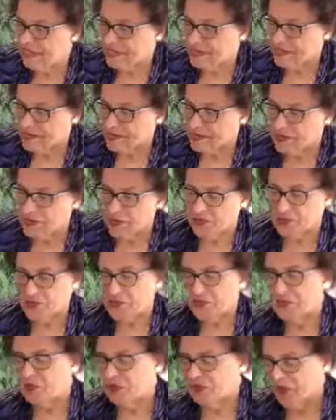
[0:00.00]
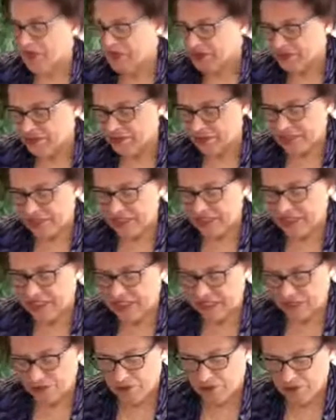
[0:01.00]
So we want to be
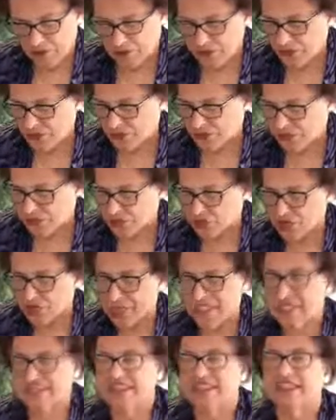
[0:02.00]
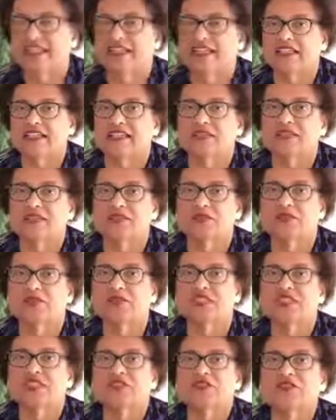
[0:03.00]
able to recognize that
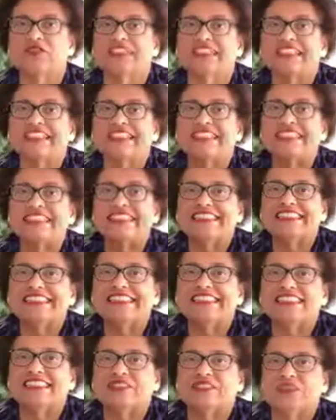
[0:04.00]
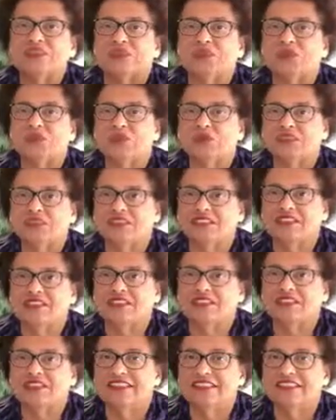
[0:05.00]
we can release the old
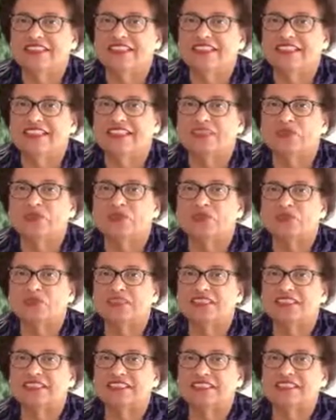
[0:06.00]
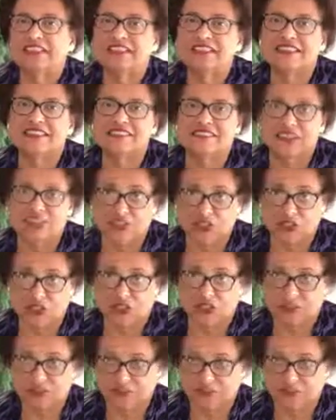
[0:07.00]
and embrace the new.